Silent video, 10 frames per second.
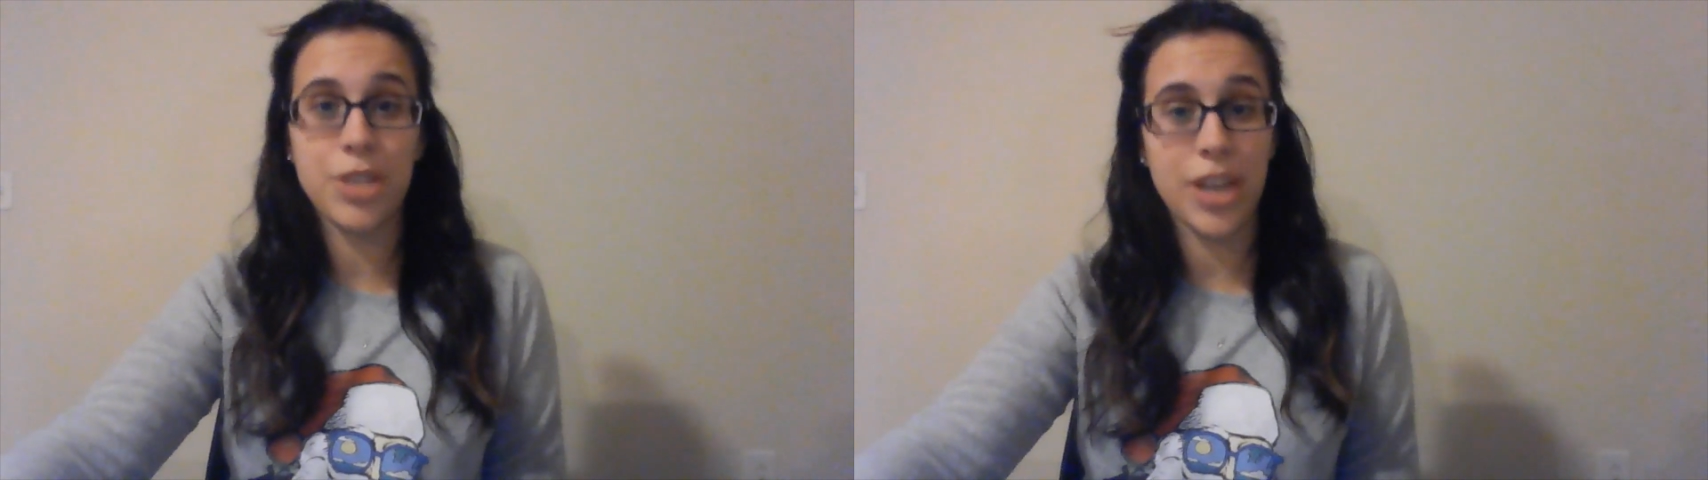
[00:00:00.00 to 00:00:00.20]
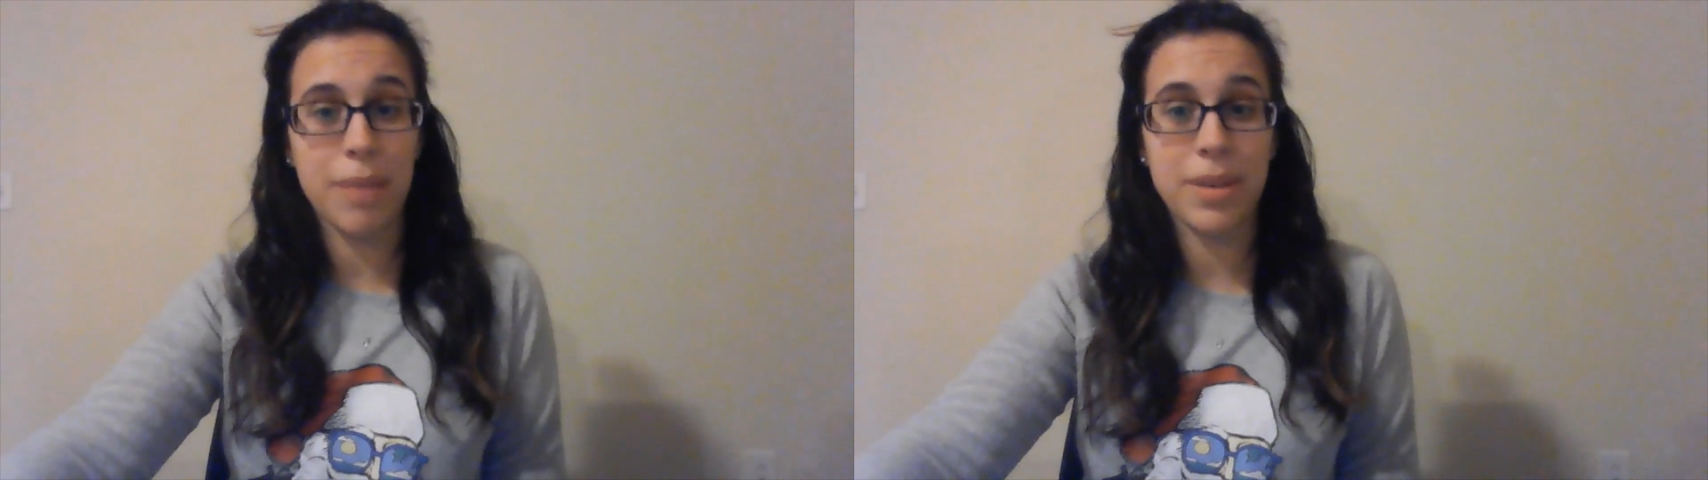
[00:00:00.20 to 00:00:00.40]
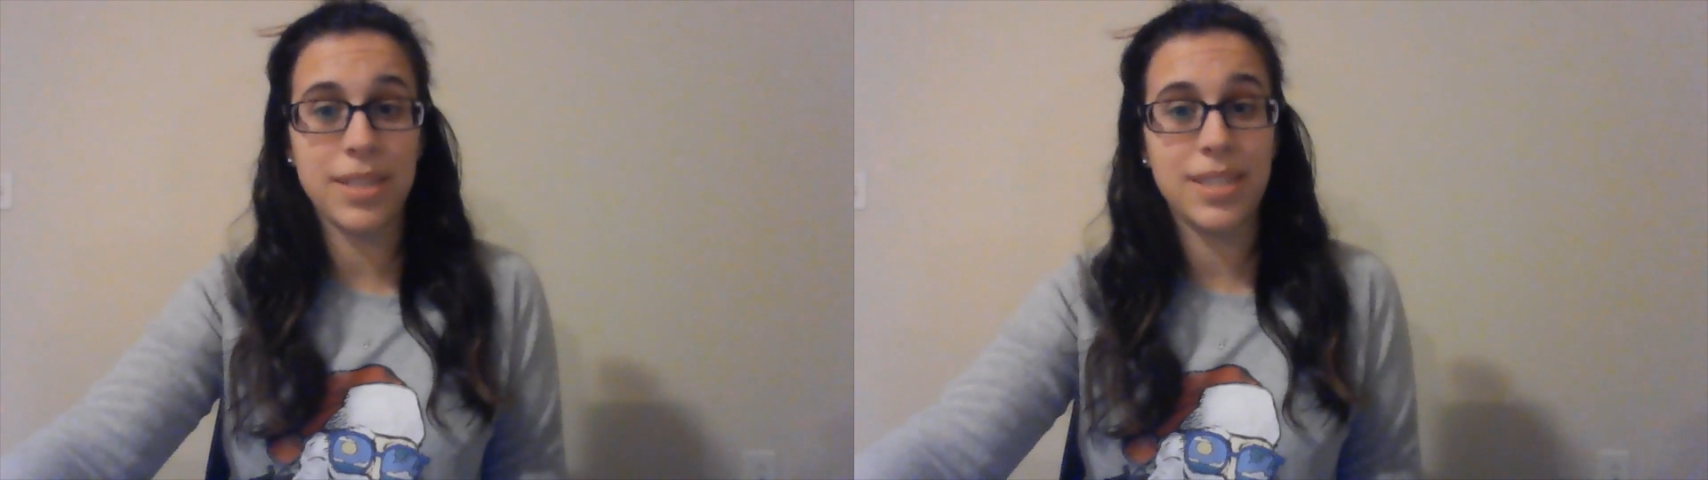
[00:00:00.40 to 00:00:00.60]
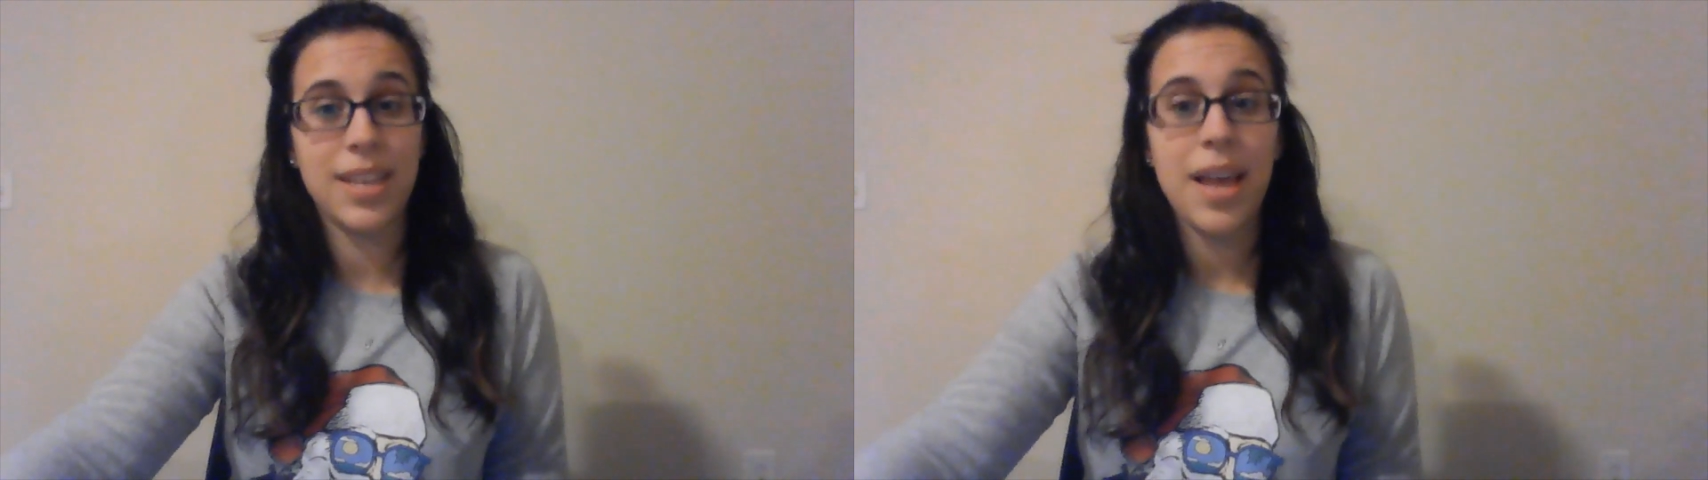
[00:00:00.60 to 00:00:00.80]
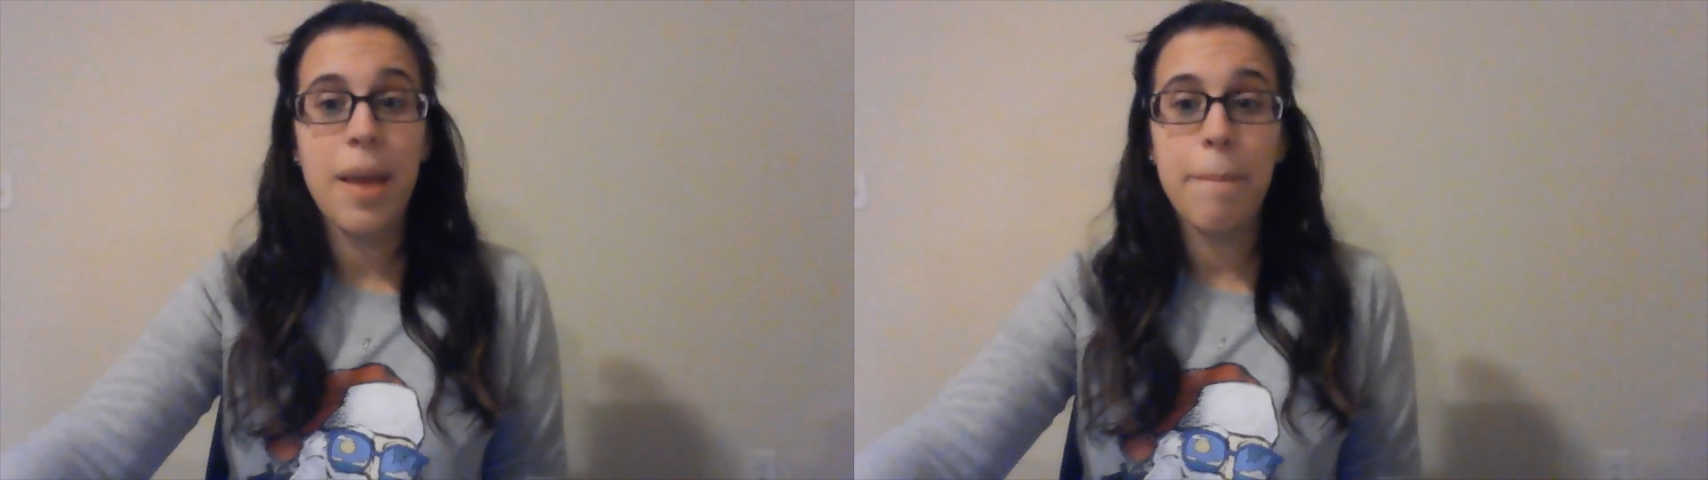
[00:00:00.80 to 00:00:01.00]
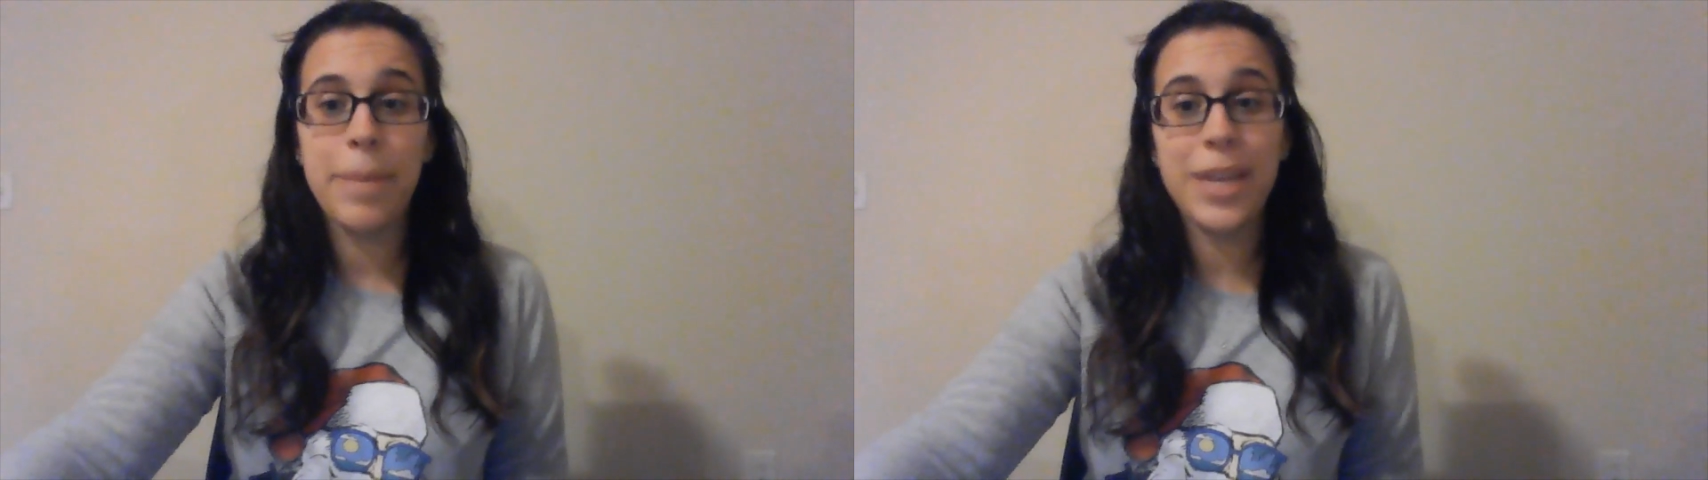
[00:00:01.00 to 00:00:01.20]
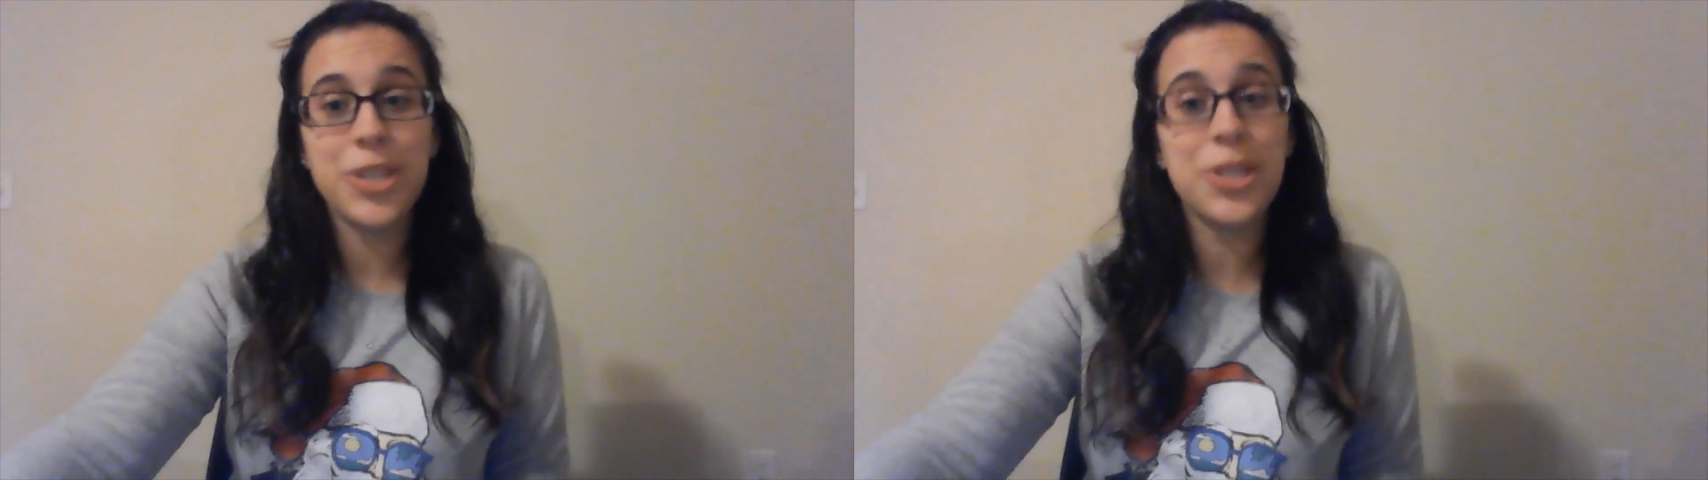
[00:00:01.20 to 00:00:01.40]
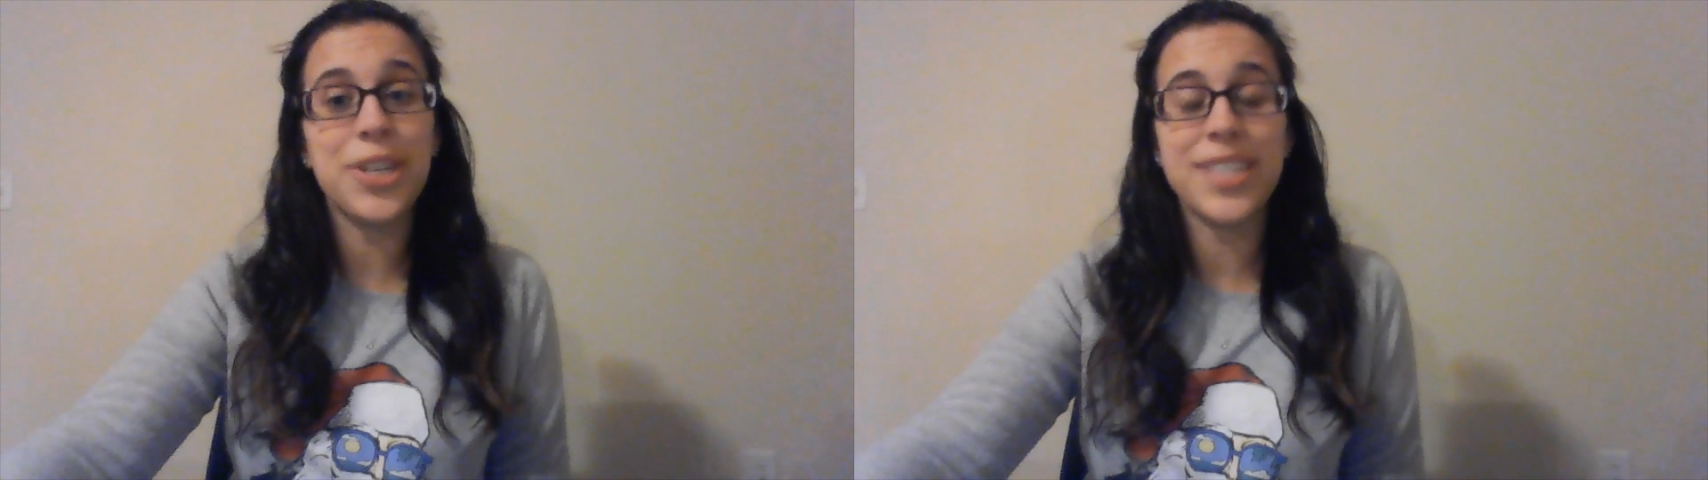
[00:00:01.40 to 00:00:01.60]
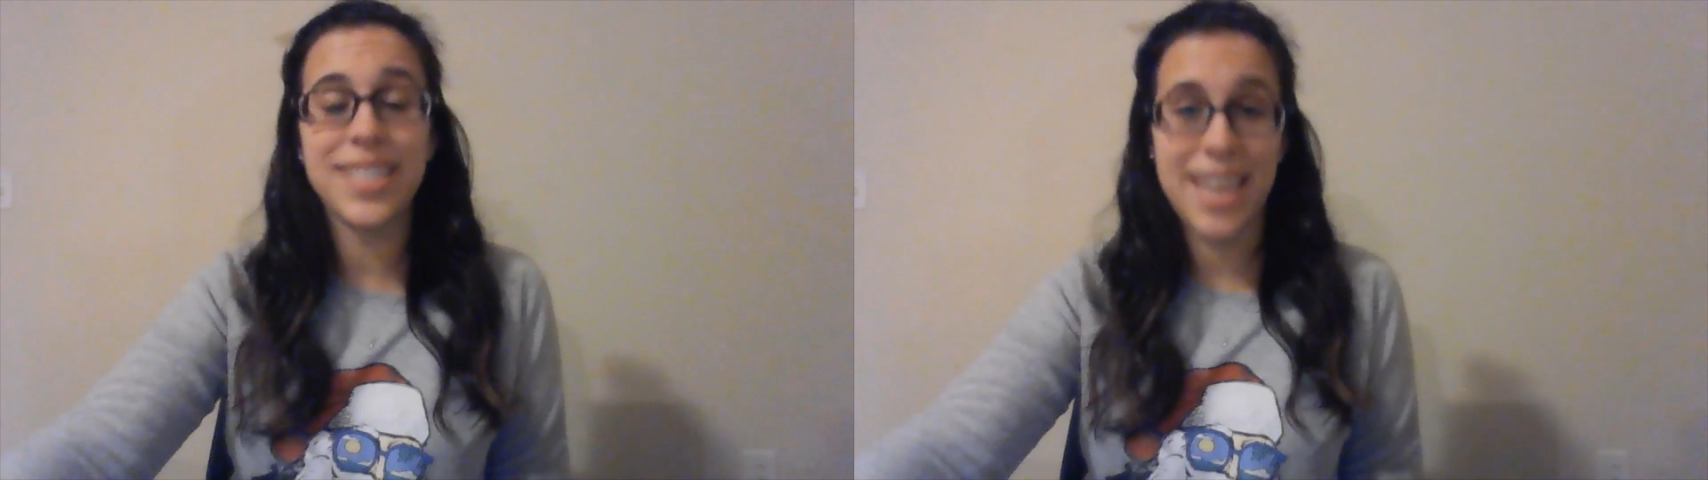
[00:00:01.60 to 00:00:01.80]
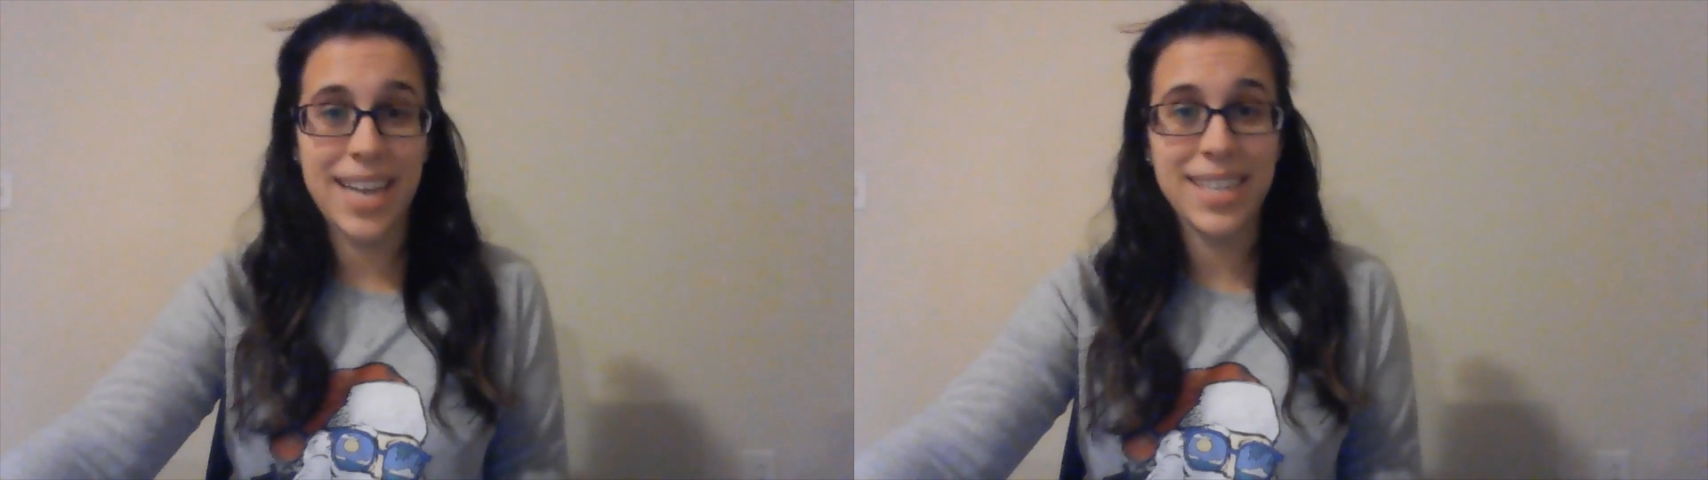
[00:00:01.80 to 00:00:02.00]
pajamas. Be sure to
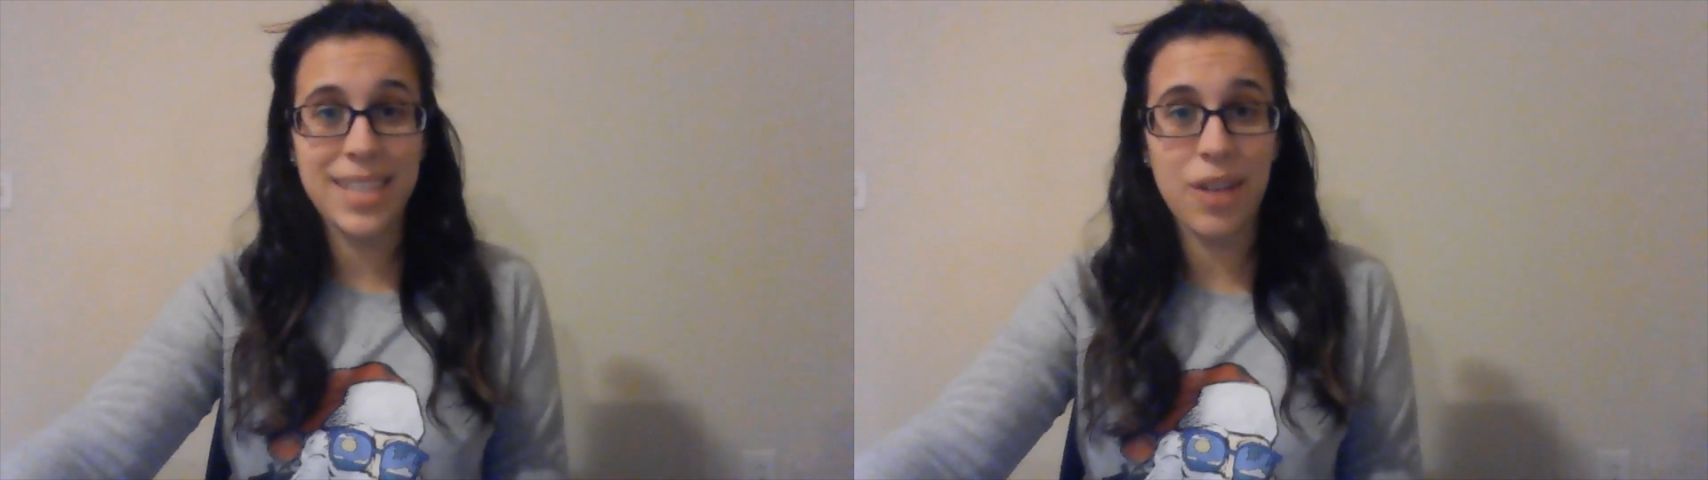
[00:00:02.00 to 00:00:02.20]
take a